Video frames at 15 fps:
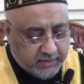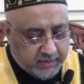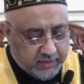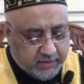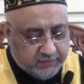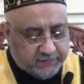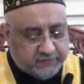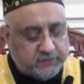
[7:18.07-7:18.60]

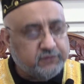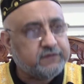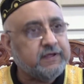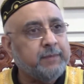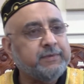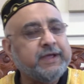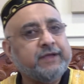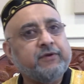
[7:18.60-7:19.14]
is to
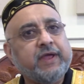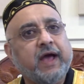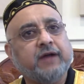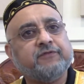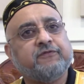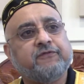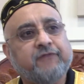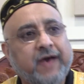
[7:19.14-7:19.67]
some degree
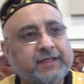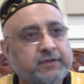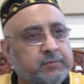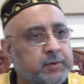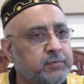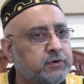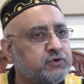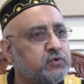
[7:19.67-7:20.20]

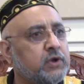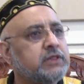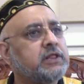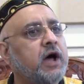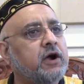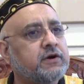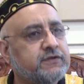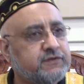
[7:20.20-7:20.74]
unfathomable, to a
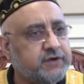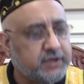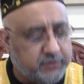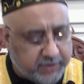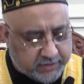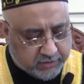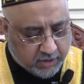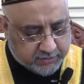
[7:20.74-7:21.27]
large
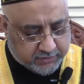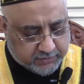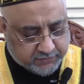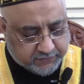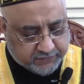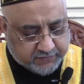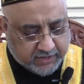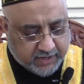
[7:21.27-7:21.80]
degree not
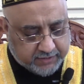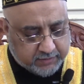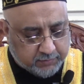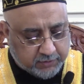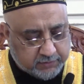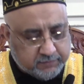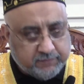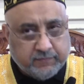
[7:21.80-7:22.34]

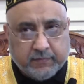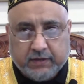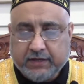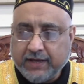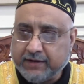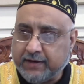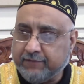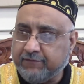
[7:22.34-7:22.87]
understandable,
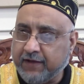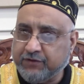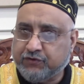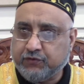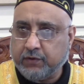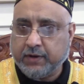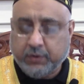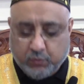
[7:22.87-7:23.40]
yet
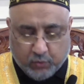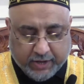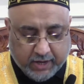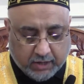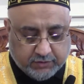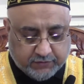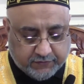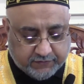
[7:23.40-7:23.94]
eventually
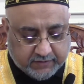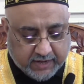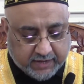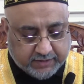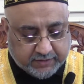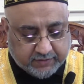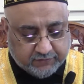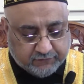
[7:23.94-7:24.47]
we
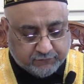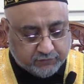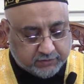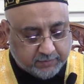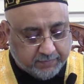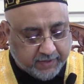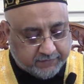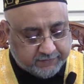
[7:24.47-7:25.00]
understand it is for
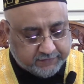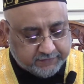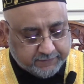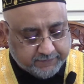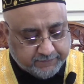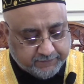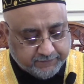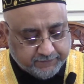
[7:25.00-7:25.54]
the best.
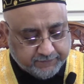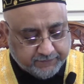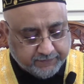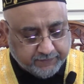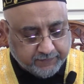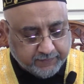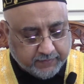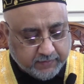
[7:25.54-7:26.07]

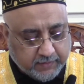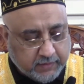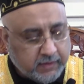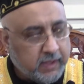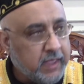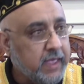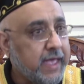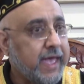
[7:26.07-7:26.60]

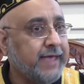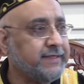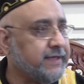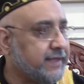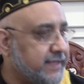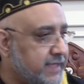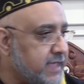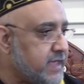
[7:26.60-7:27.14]
And
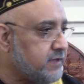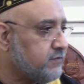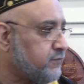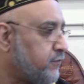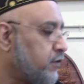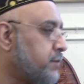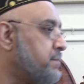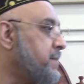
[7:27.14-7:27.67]
the key is
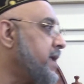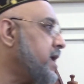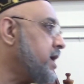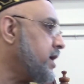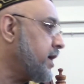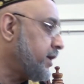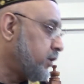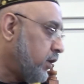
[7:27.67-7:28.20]
for
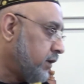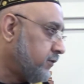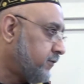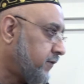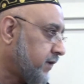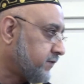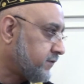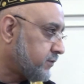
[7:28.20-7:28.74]
me and all
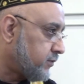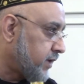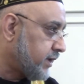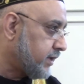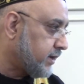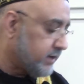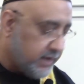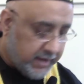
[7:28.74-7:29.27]
of us to
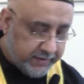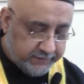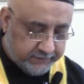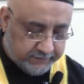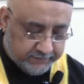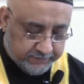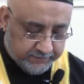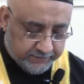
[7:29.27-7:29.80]
recognize